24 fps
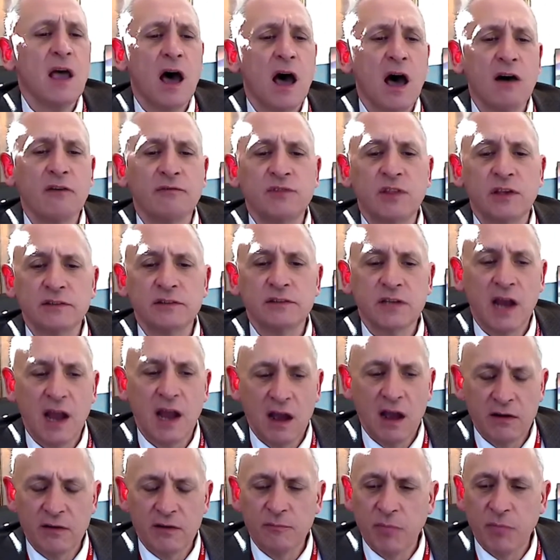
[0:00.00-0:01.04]
of the
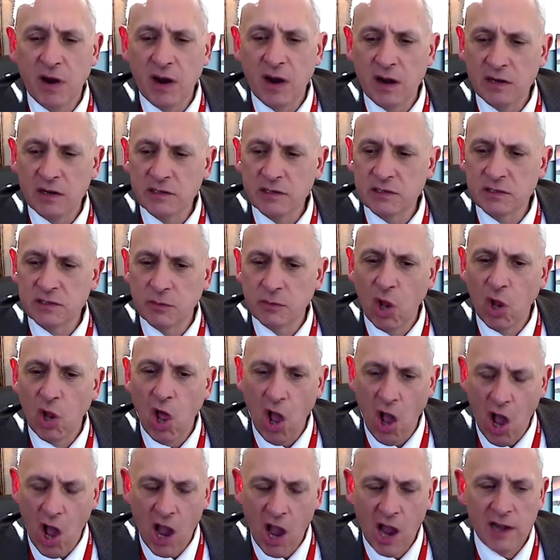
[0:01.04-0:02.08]
town of Barnstable
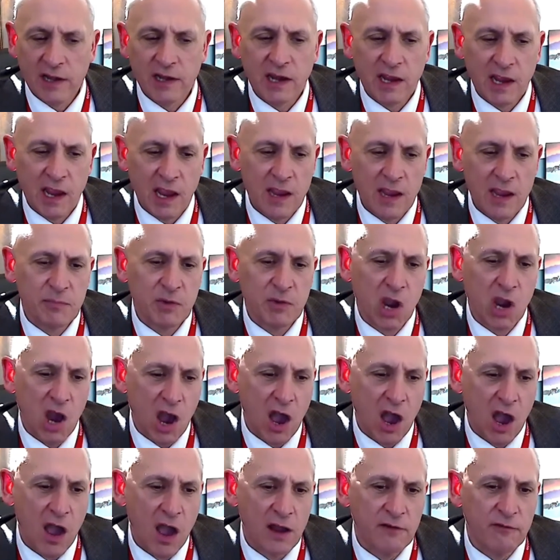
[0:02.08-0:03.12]
on Cape
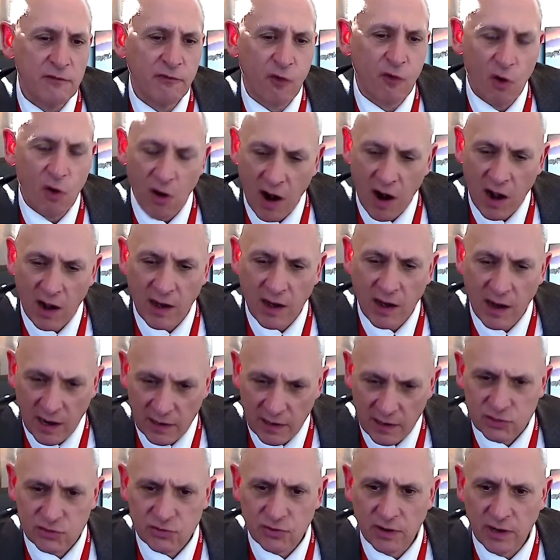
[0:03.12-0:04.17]
Cod for our
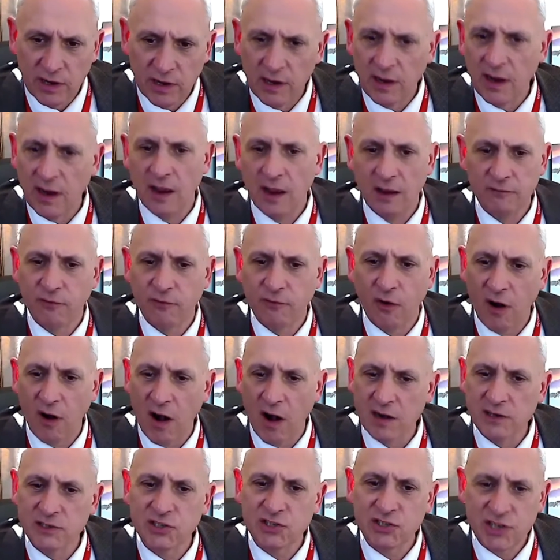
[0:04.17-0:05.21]
country and for
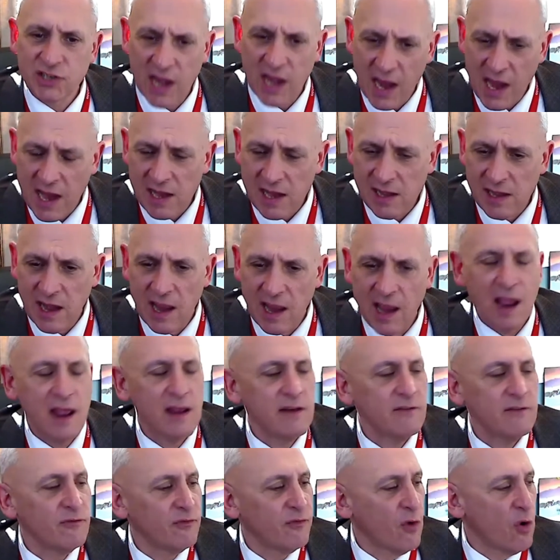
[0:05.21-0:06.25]
our state
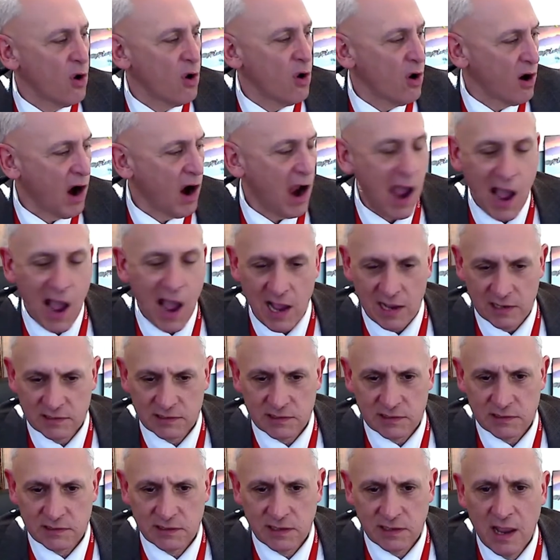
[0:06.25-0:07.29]
and for
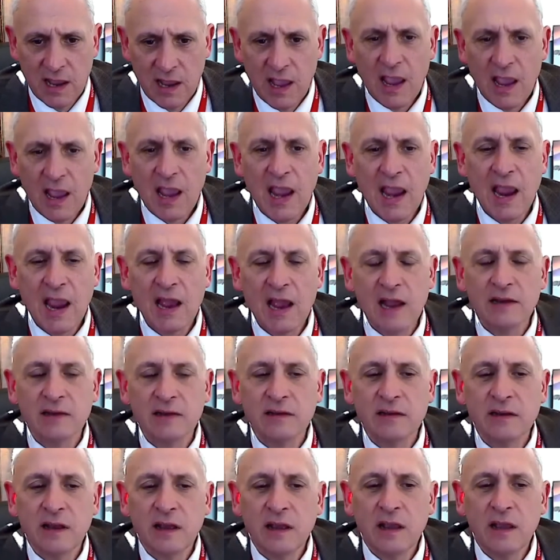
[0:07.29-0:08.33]
us. And